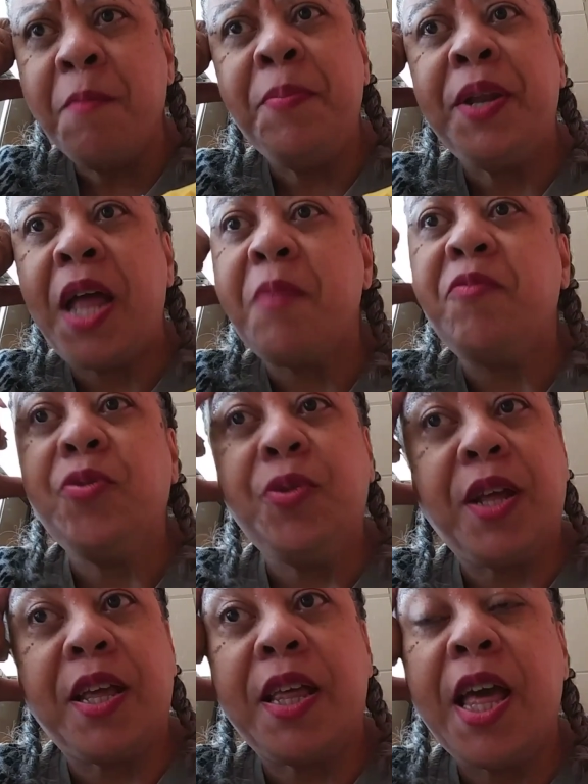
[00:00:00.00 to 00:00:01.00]
But I'm
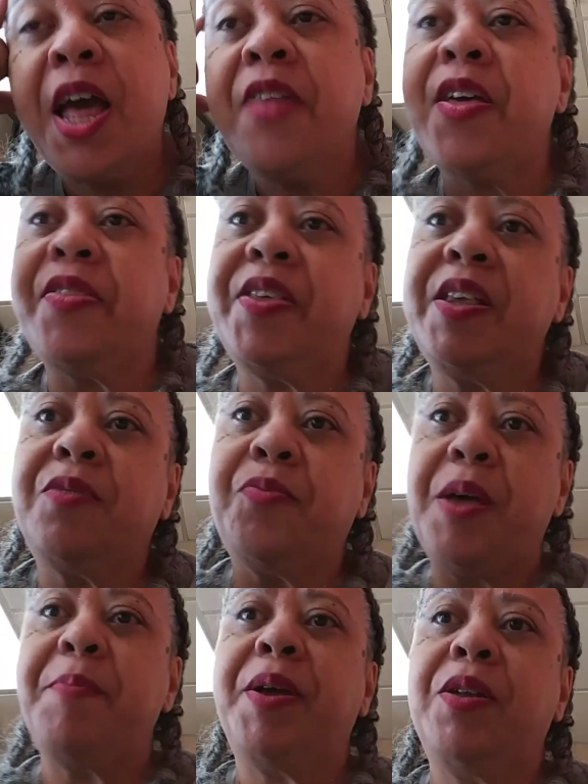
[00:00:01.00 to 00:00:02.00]
rooting that these
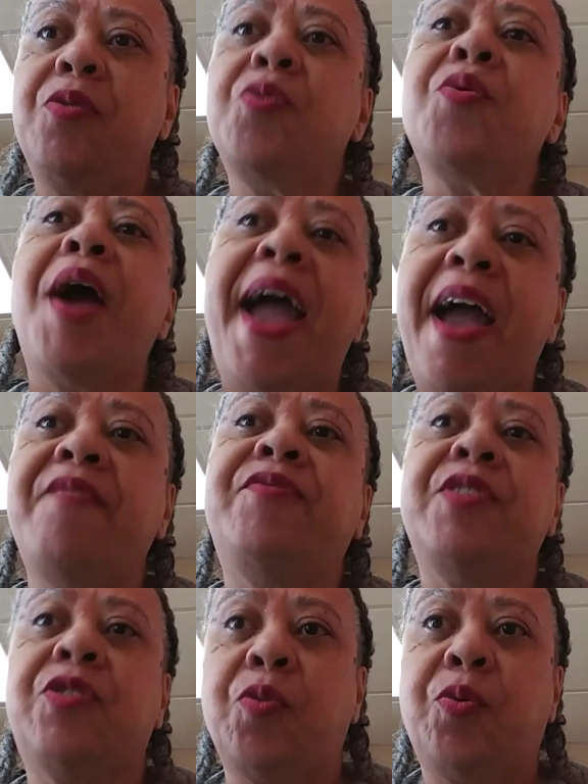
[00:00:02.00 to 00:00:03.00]
women who have
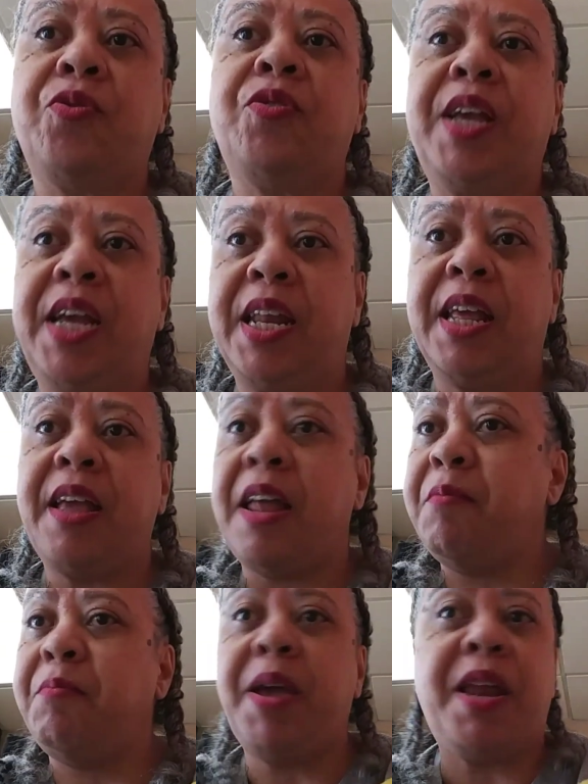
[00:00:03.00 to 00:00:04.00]
disordered eating,
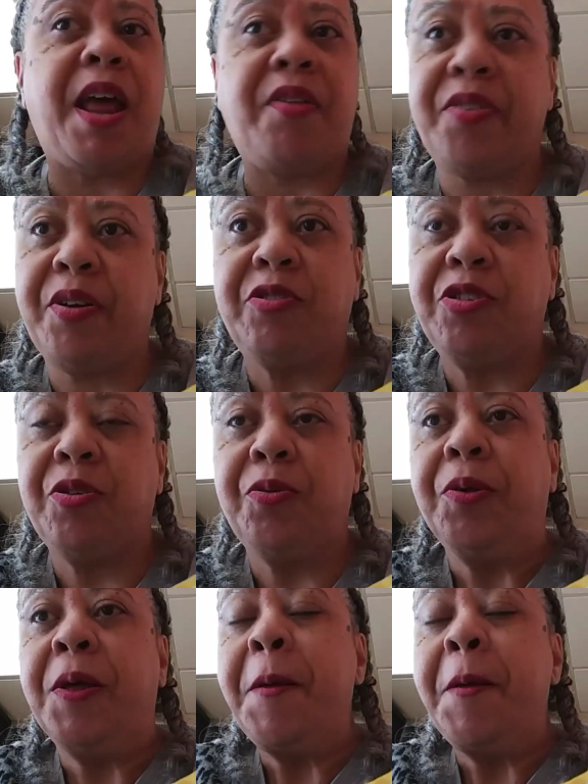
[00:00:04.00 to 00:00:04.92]
and men out there too,